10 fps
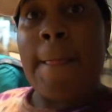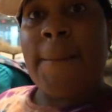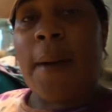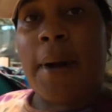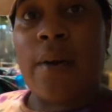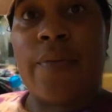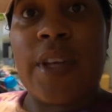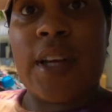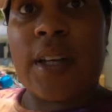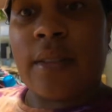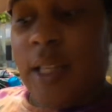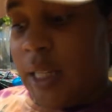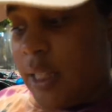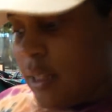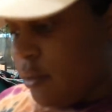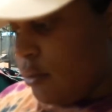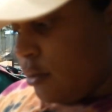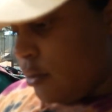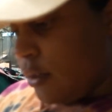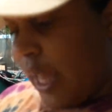about the like the
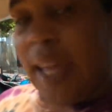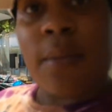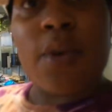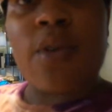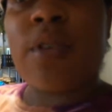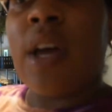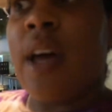the animals,